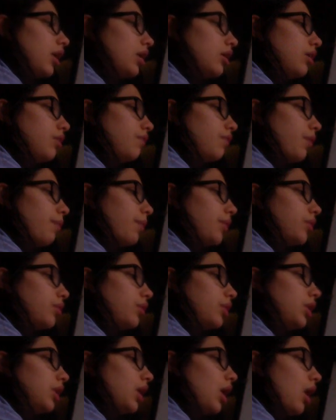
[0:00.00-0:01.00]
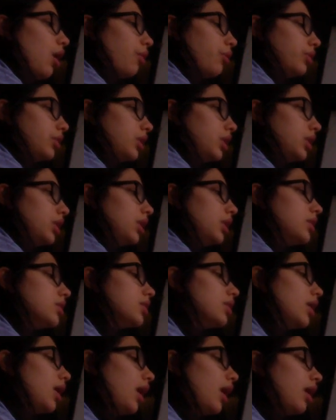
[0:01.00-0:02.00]
inflammatory
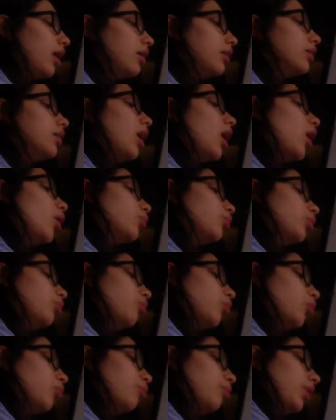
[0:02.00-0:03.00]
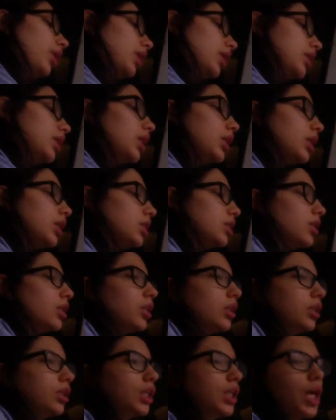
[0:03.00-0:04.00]
aortitis, and autoimmune pancreatitis.
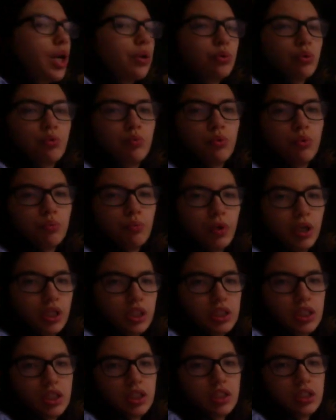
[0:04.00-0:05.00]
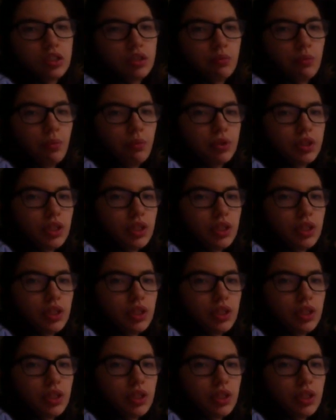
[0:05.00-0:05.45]
The autoimmune pancreatitis, remember,